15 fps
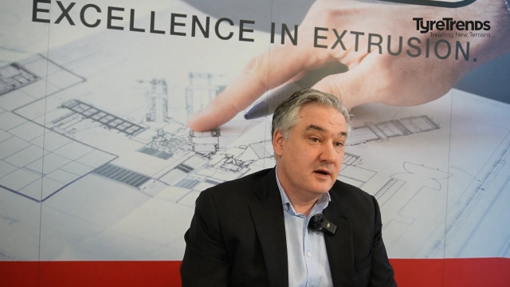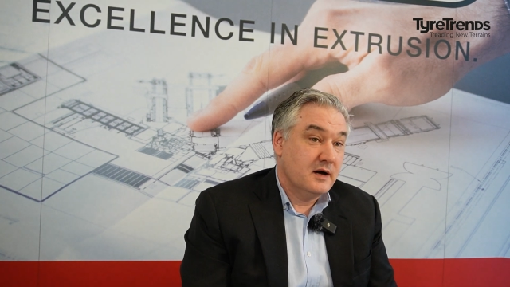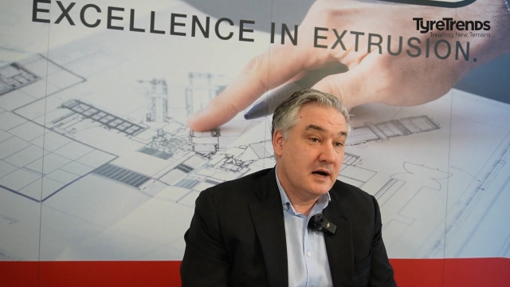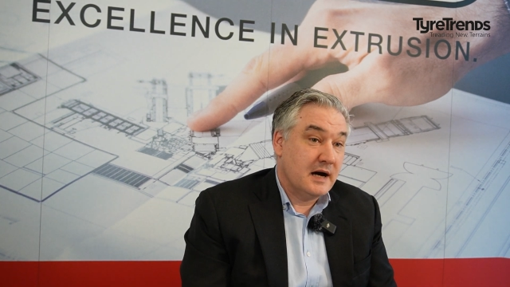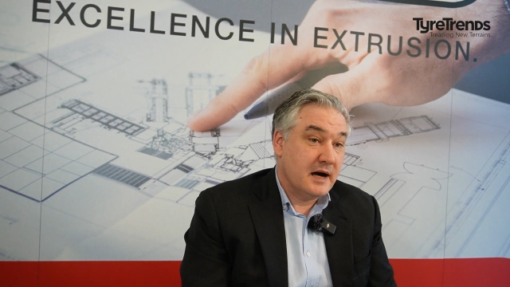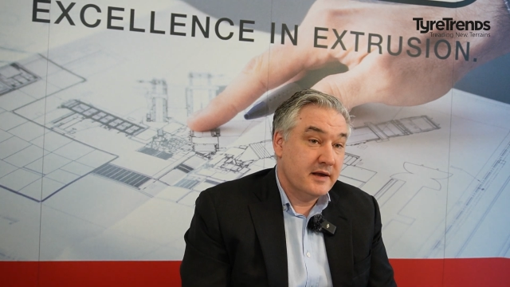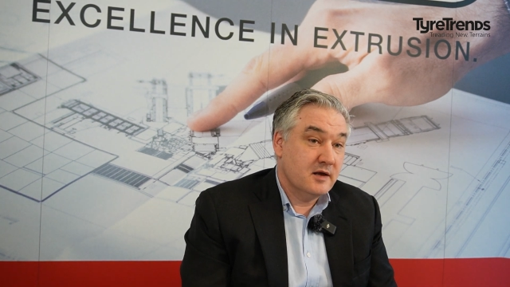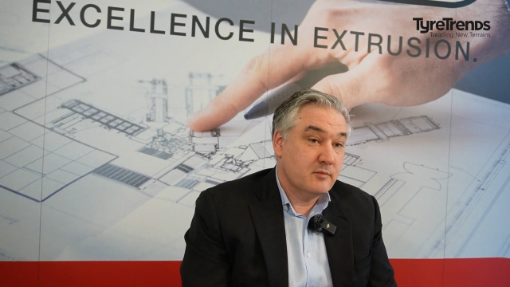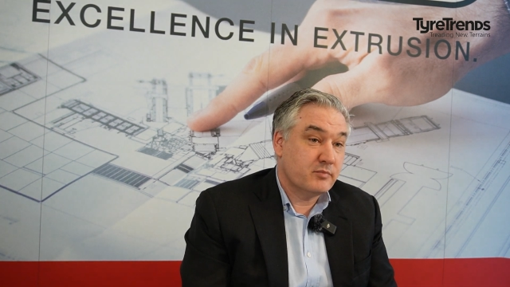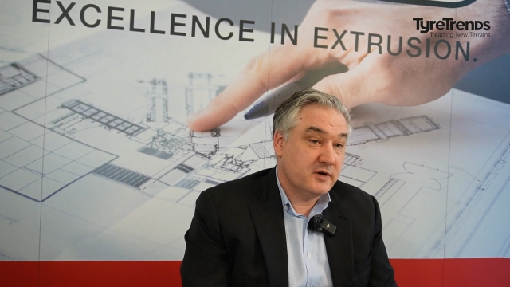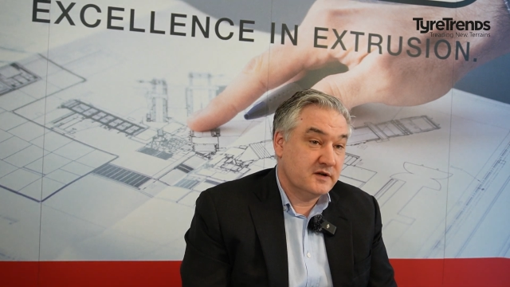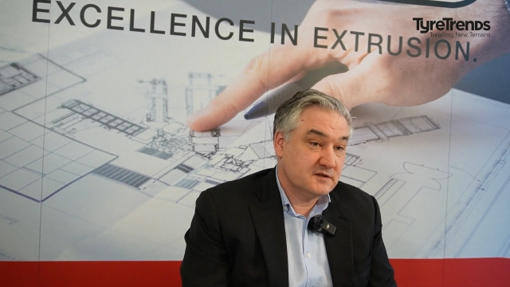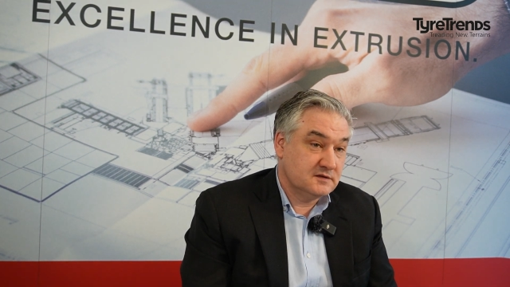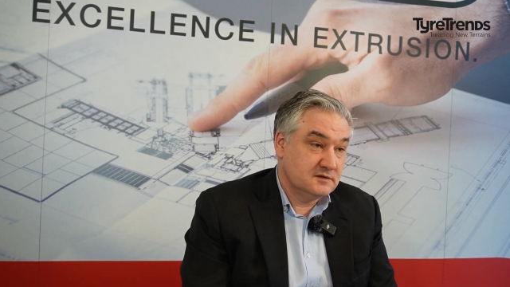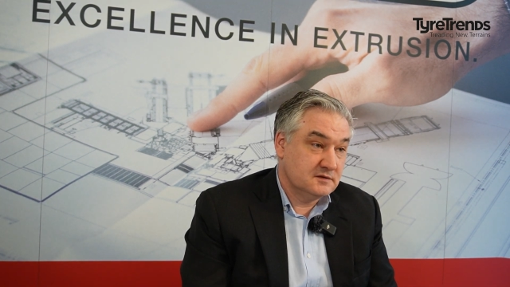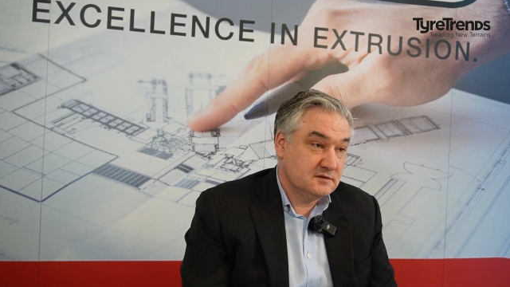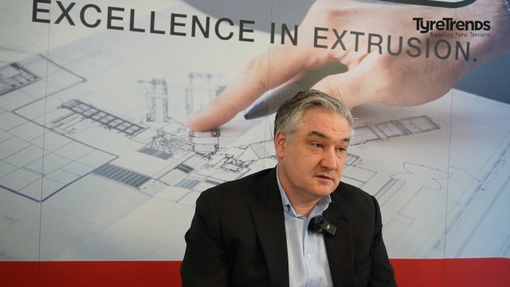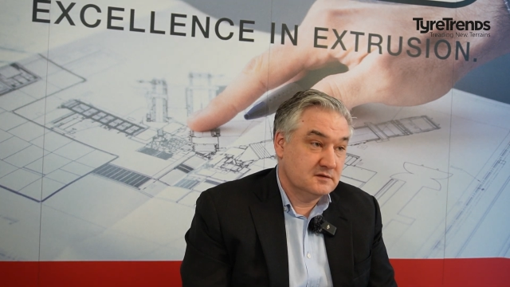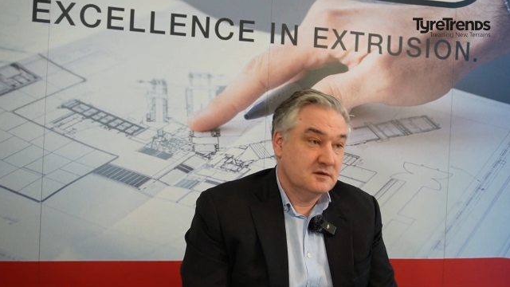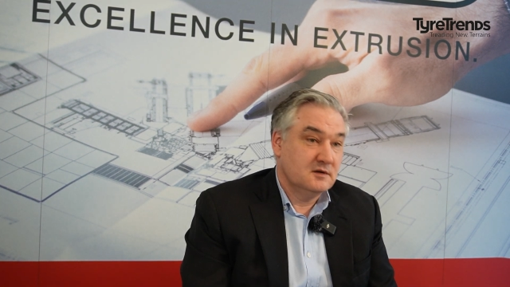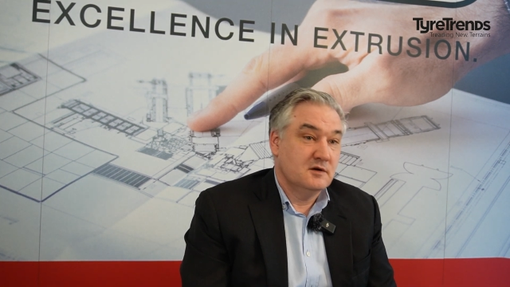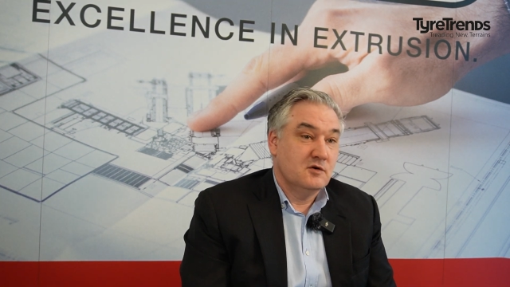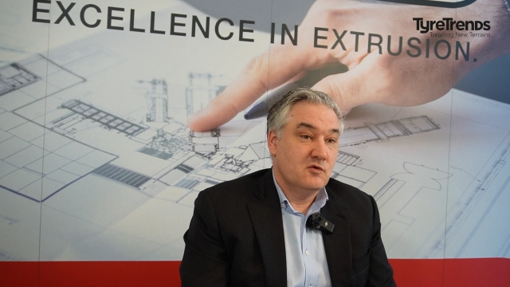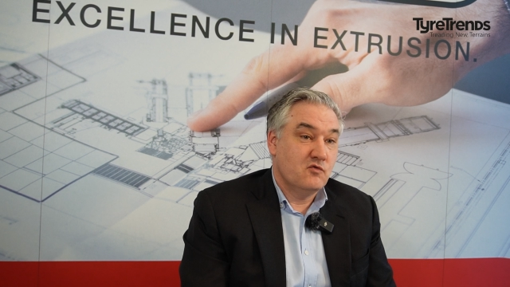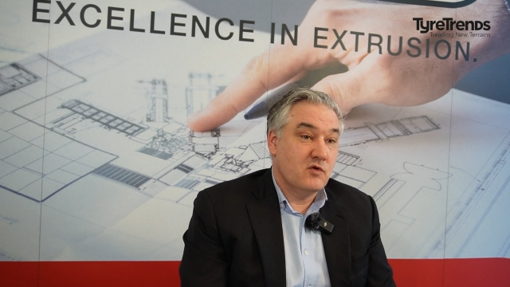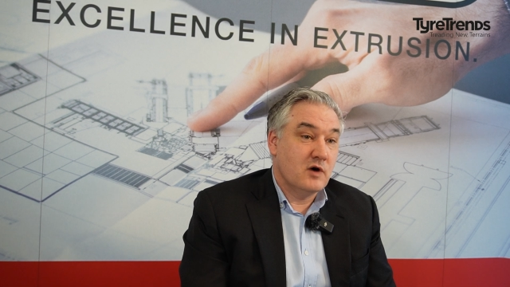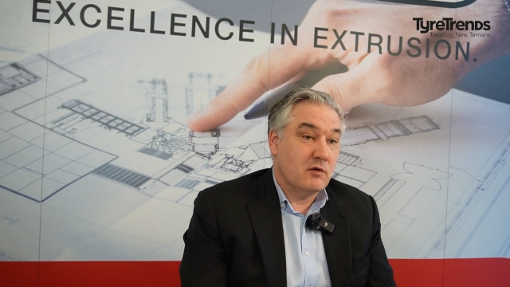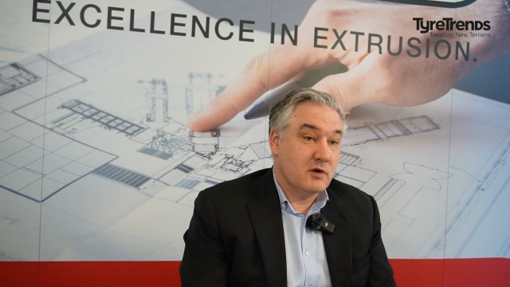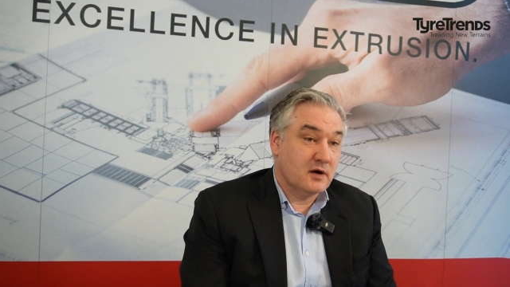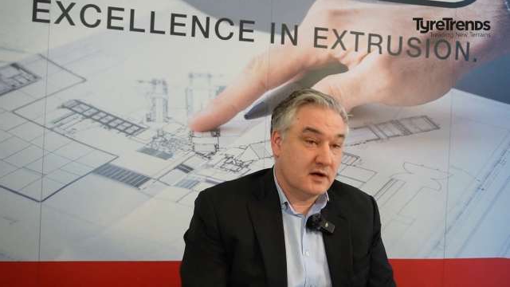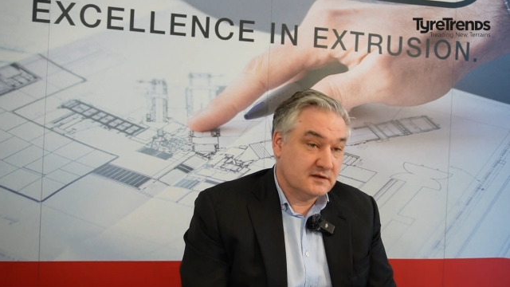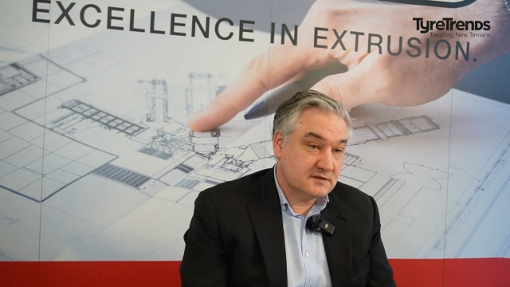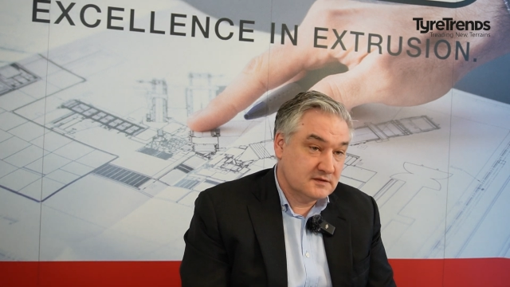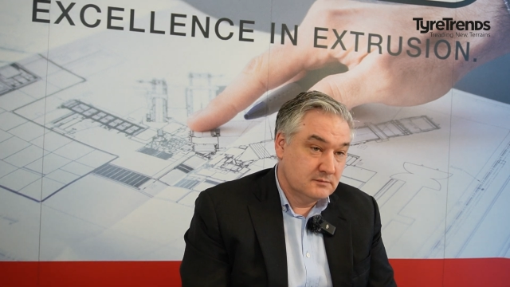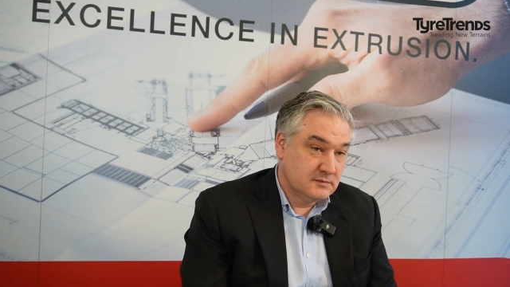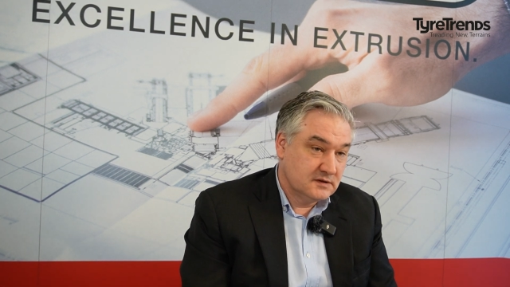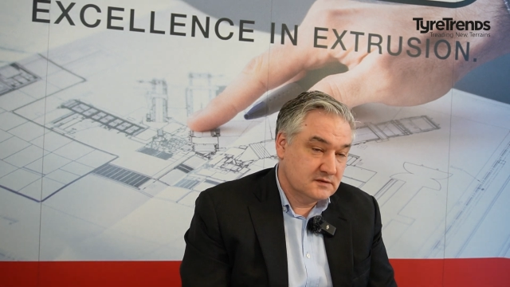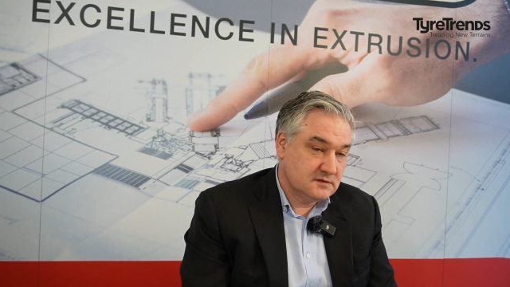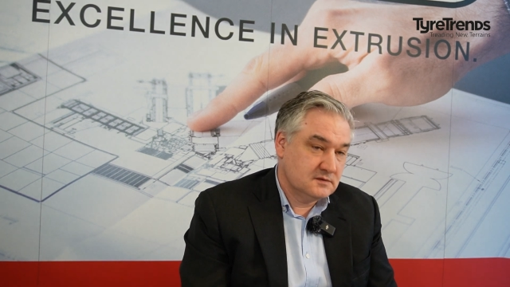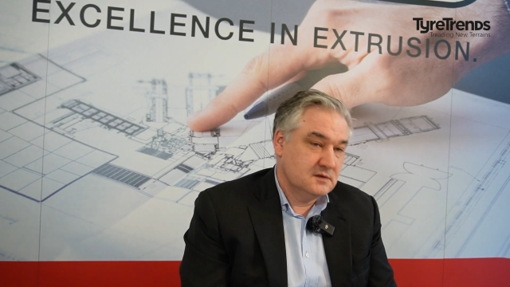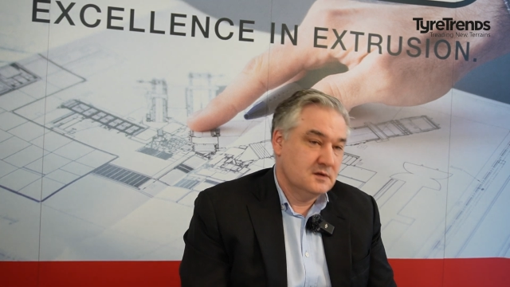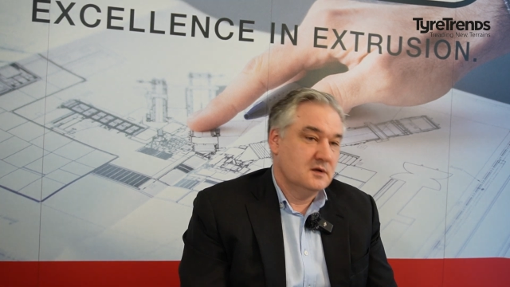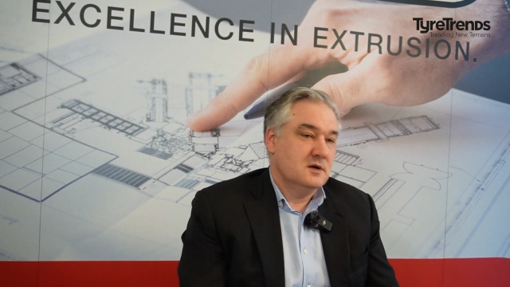a higher presence for our customers.